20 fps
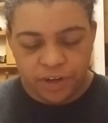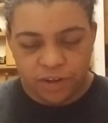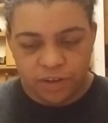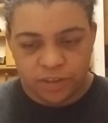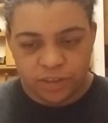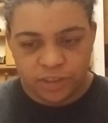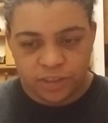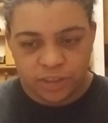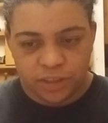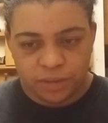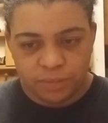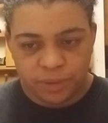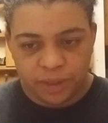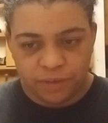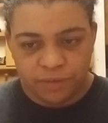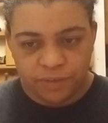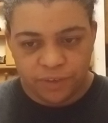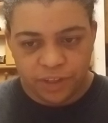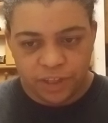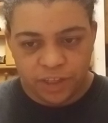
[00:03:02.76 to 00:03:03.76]
onto you, but I
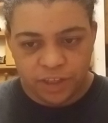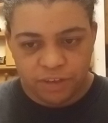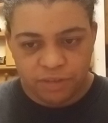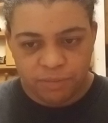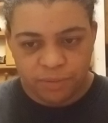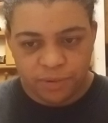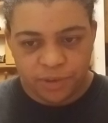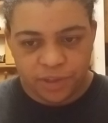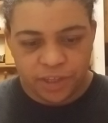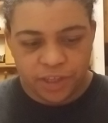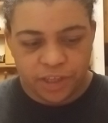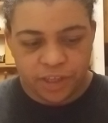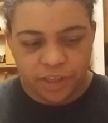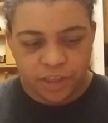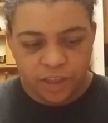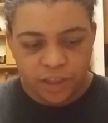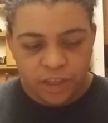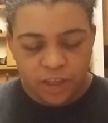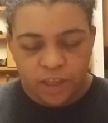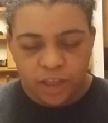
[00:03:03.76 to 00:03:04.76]
feel like it's more like
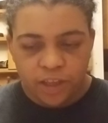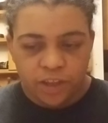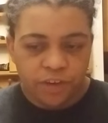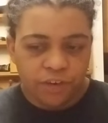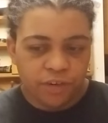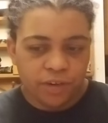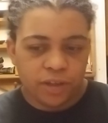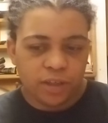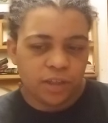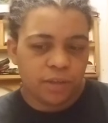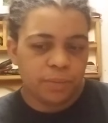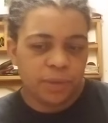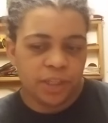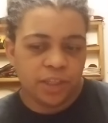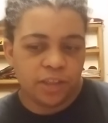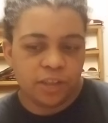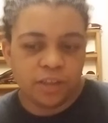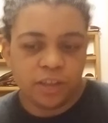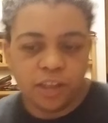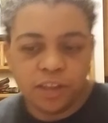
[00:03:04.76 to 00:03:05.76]
you're
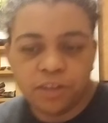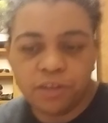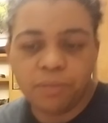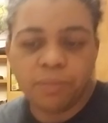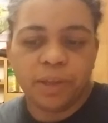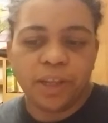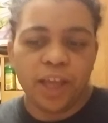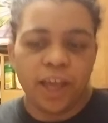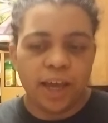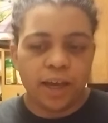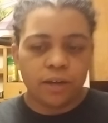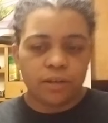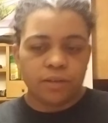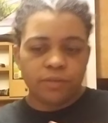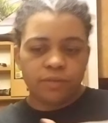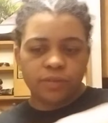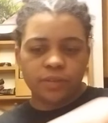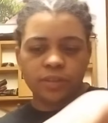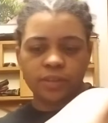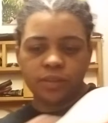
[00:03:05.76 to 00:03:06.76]
coming a little bit out
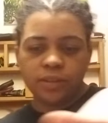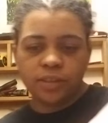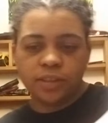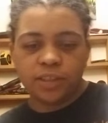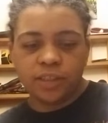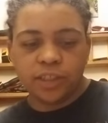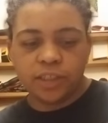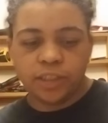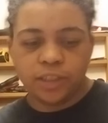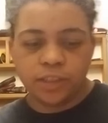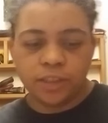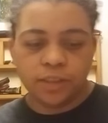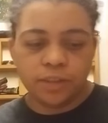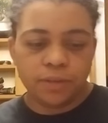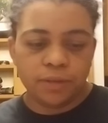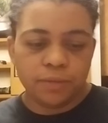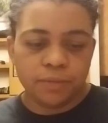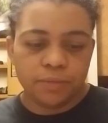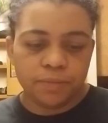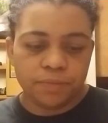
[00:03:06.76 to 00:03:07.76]
of this, like,
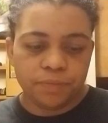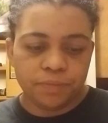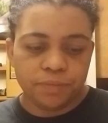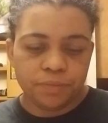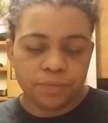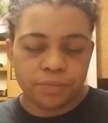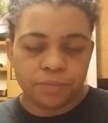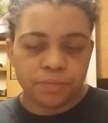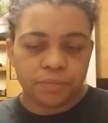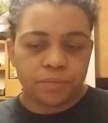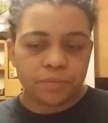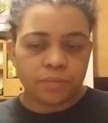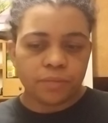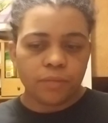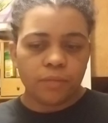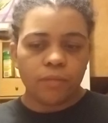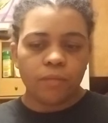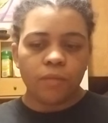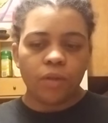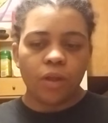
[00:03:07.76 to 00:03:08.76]

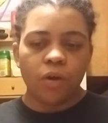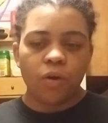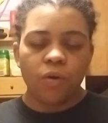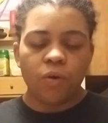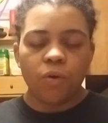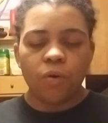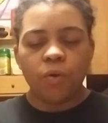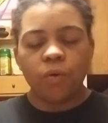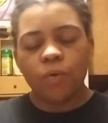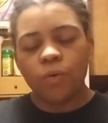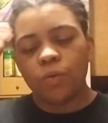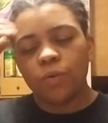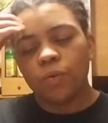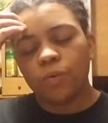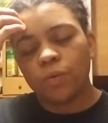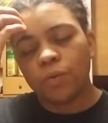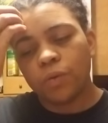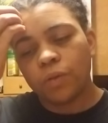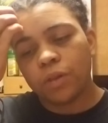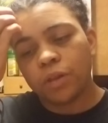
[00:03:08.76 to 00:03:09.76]

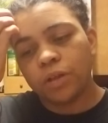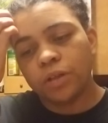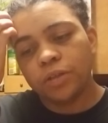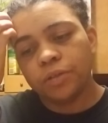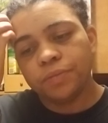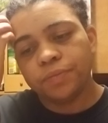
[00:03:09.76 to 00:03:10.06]
hole.